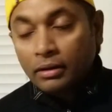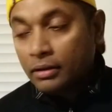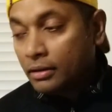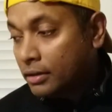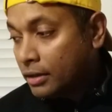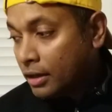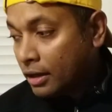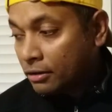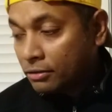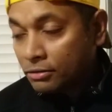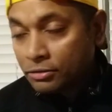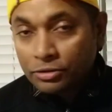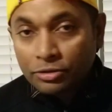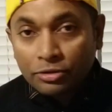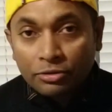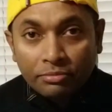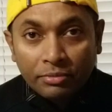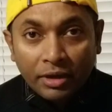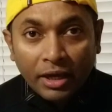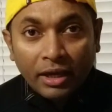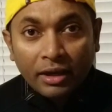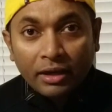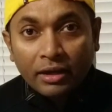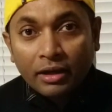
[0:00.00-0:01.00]
now to
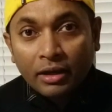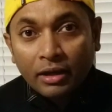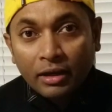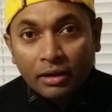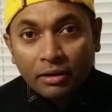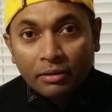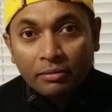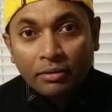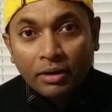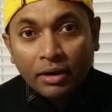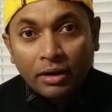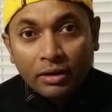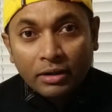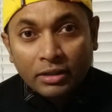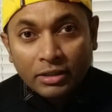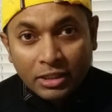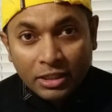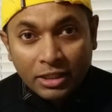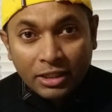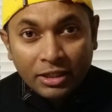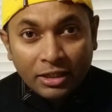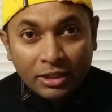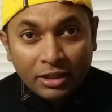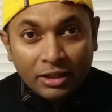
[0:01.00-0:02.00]
make
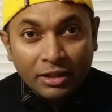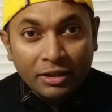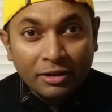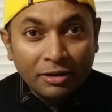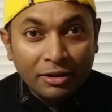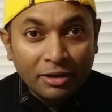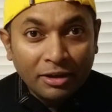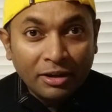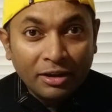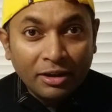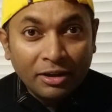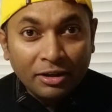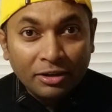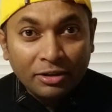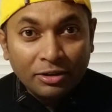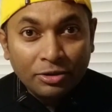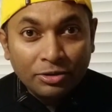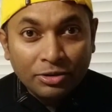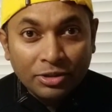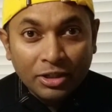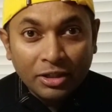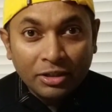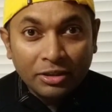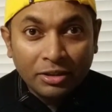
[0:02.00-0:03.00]
tea
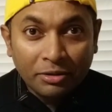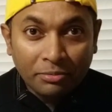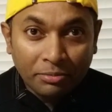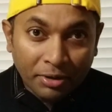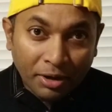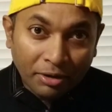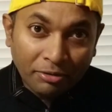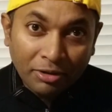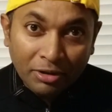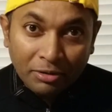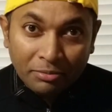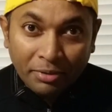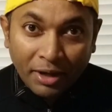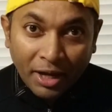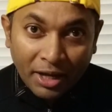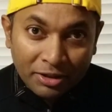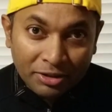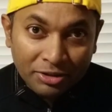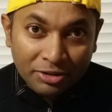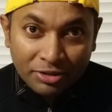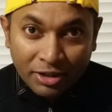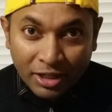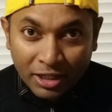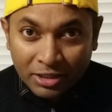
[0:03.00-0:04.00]
using the Breville
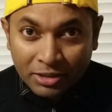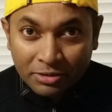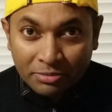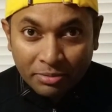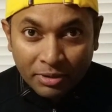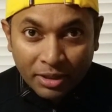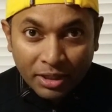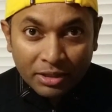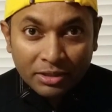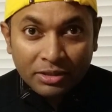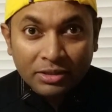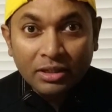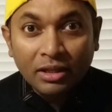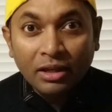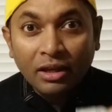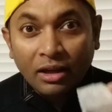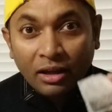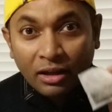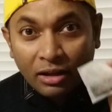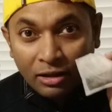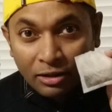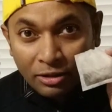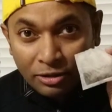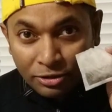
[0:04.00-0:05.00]
Barista Express,
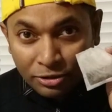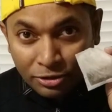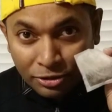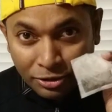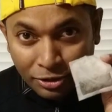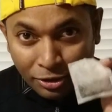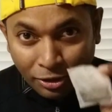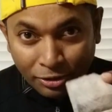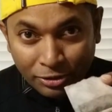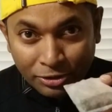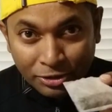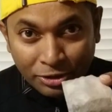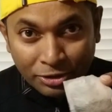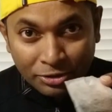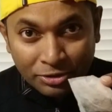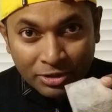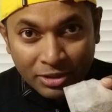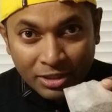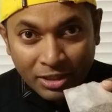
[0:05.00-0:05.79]
don't use